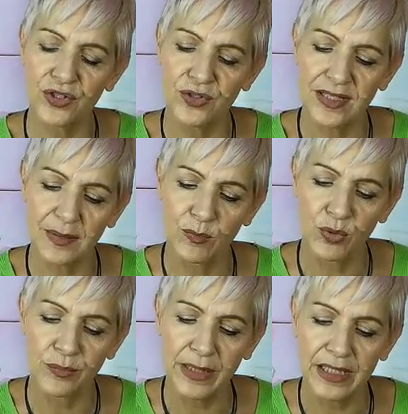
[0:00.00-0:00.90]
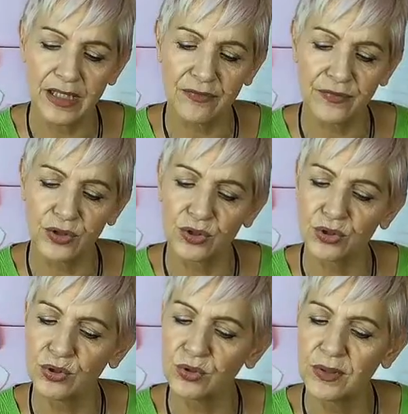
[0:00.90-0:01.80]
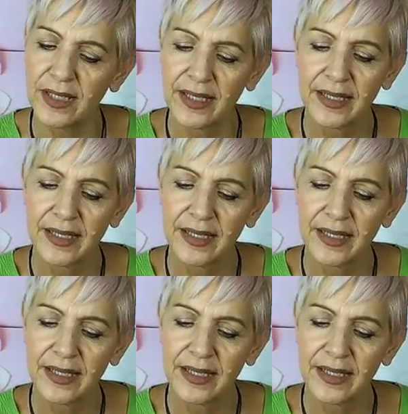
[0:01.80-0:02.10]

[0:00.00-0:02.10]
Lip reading: do something more meaningful.